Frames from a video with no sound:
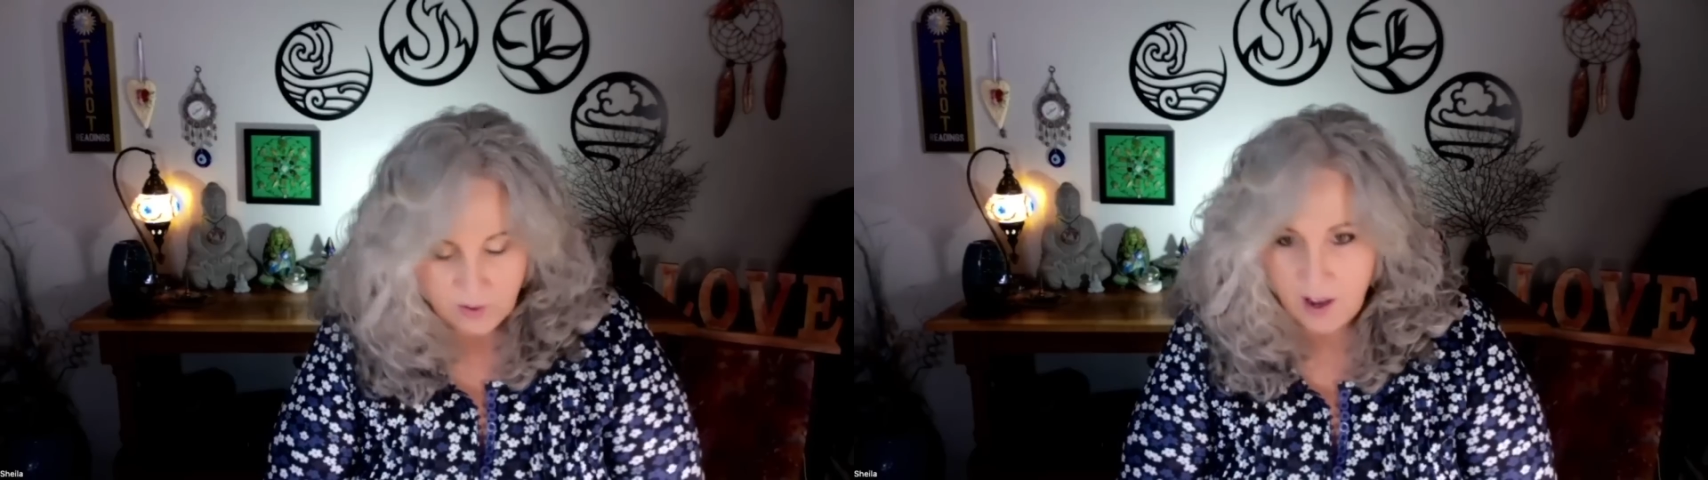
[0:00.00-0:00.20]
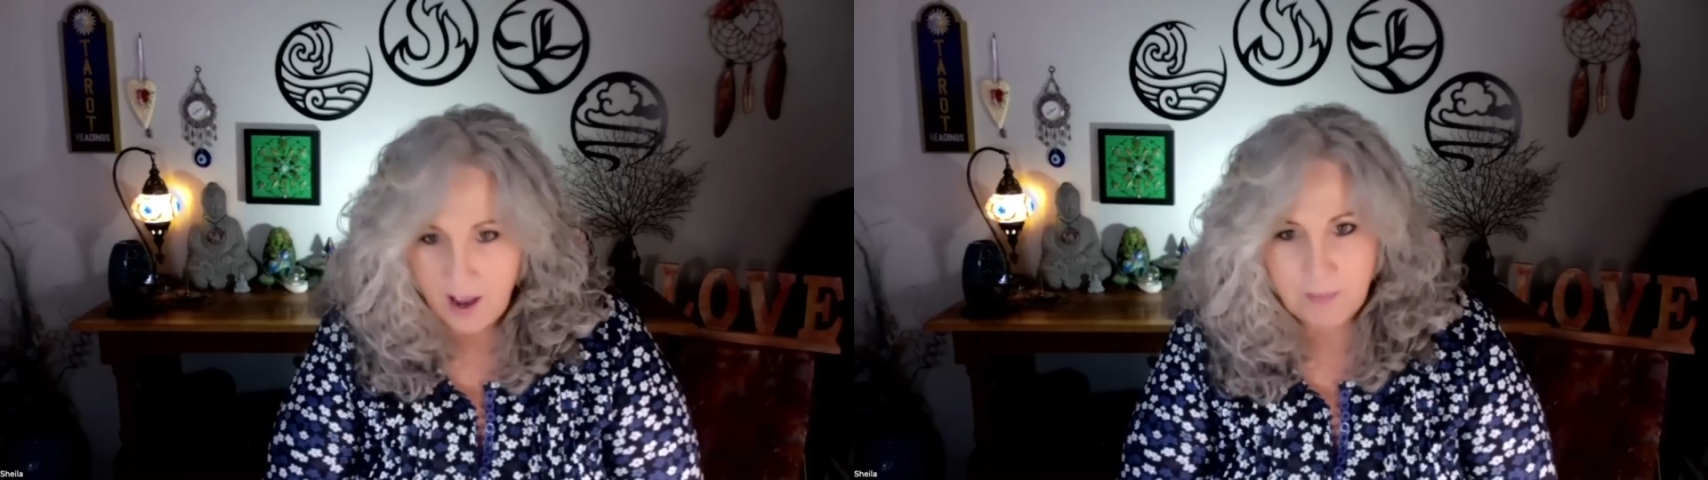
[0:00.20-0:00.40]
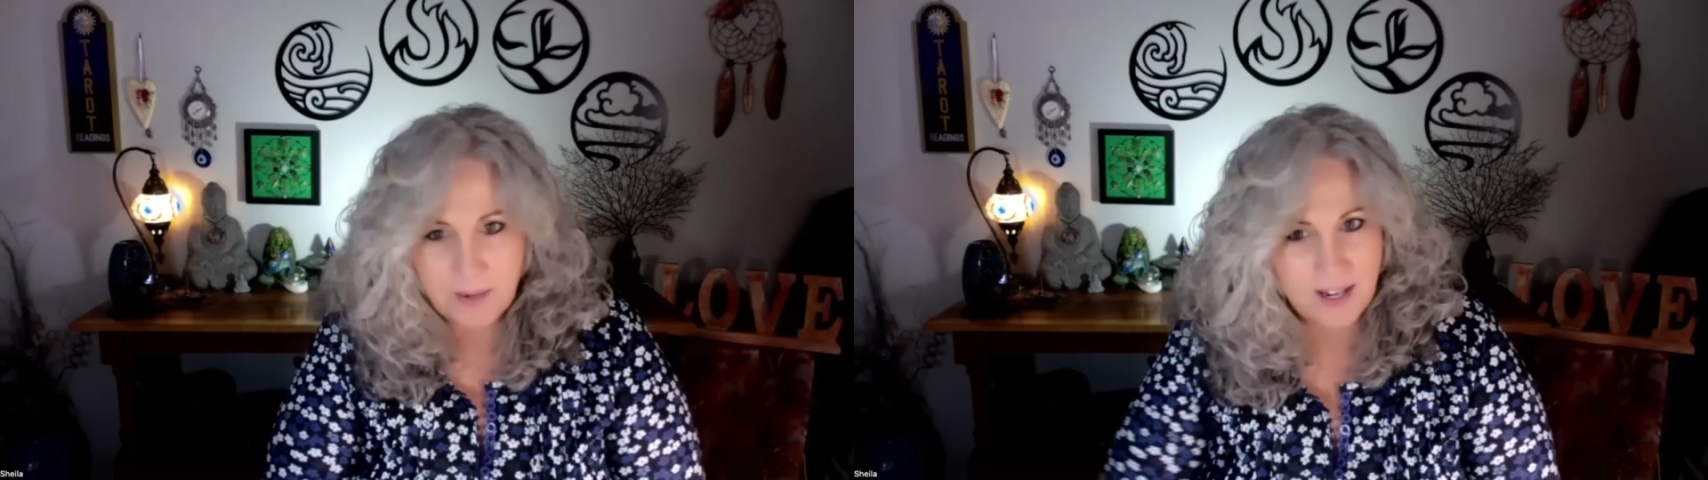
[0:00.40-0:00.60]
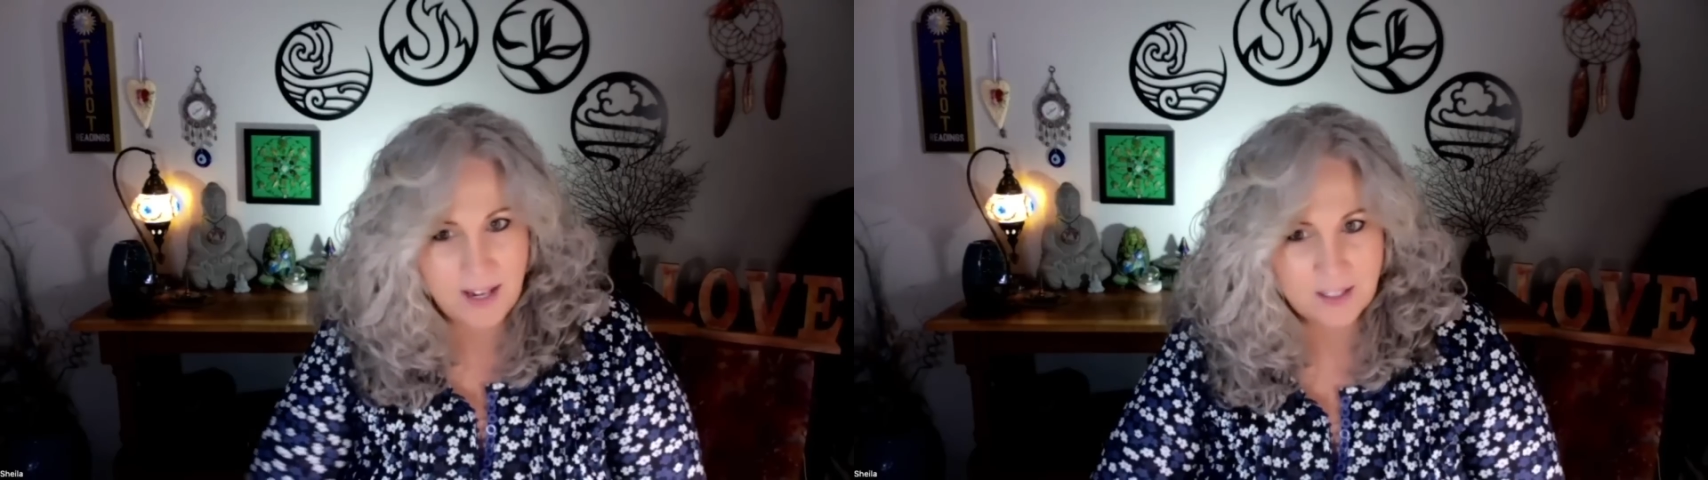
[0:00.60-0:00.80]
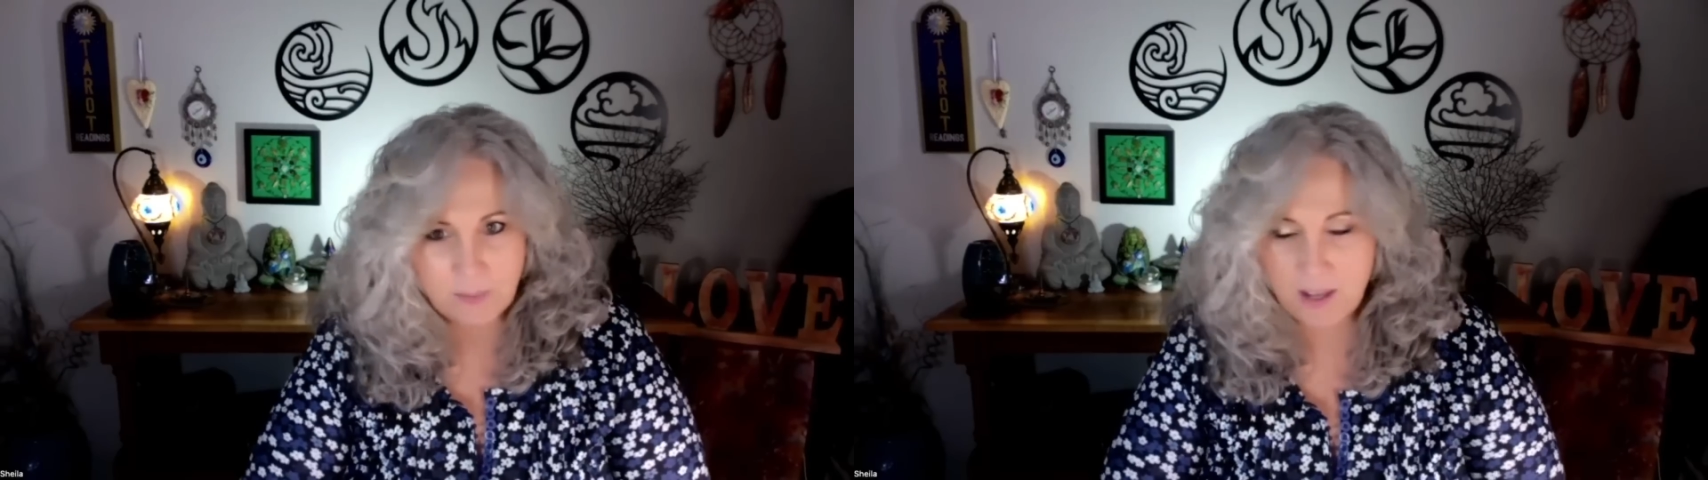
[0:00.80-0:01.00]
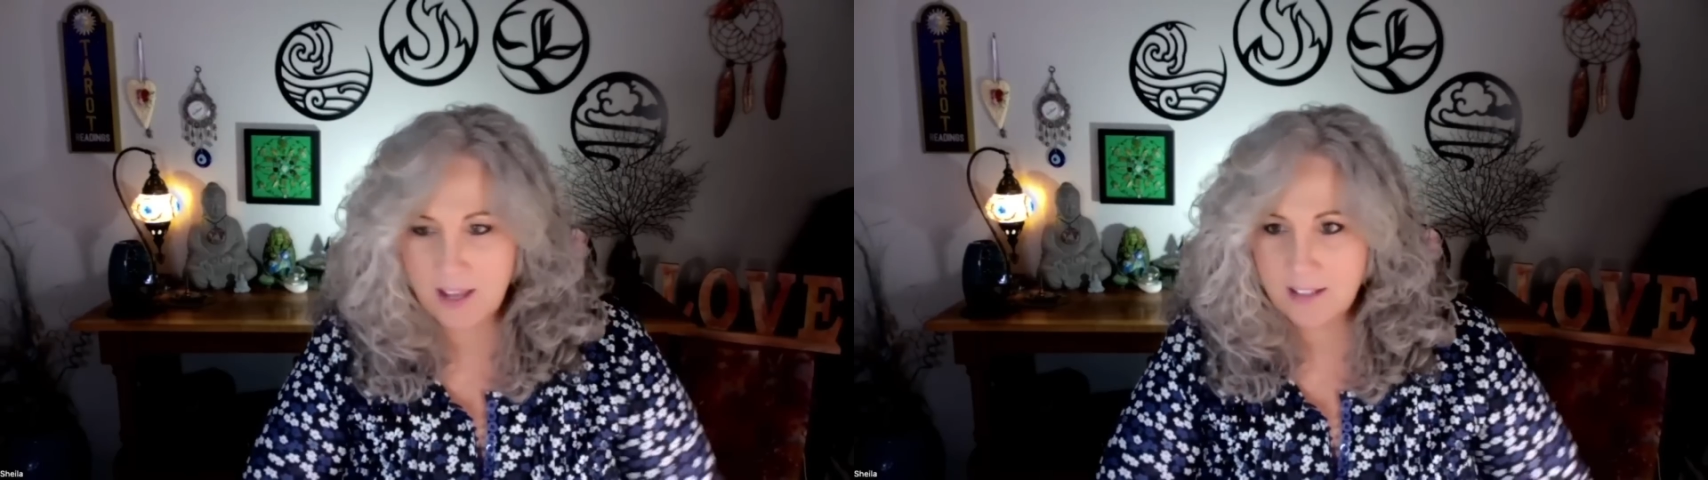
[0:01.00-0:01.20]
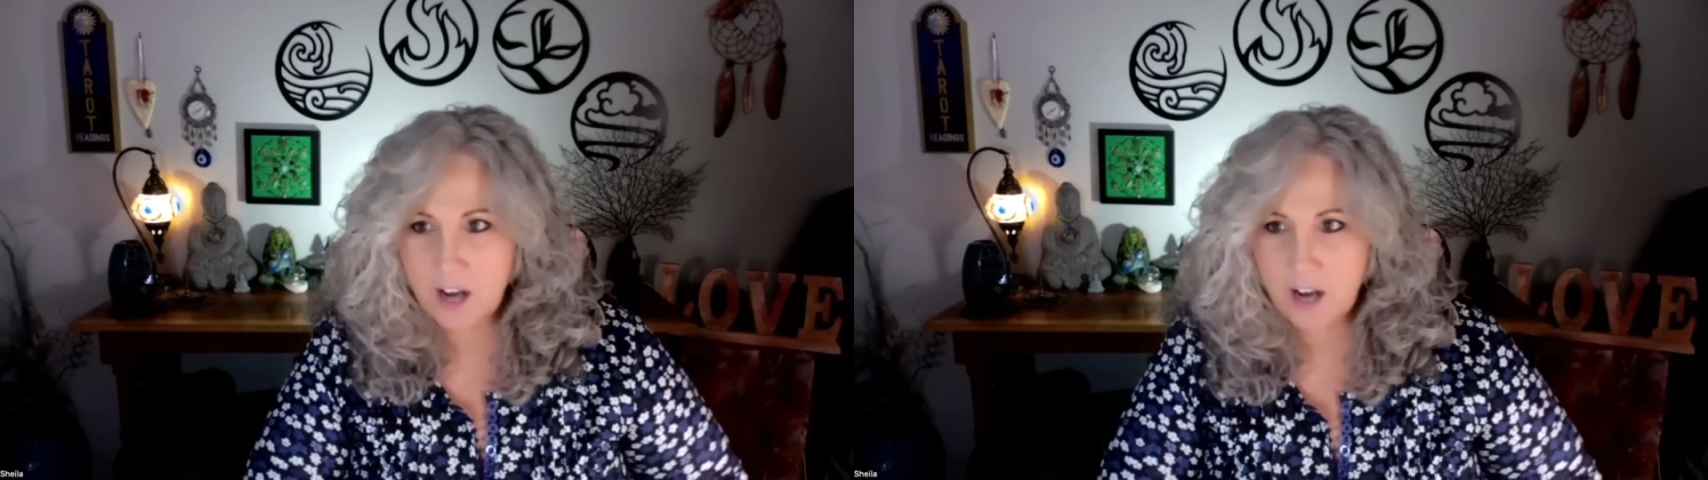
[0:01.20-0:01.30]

I mean, he's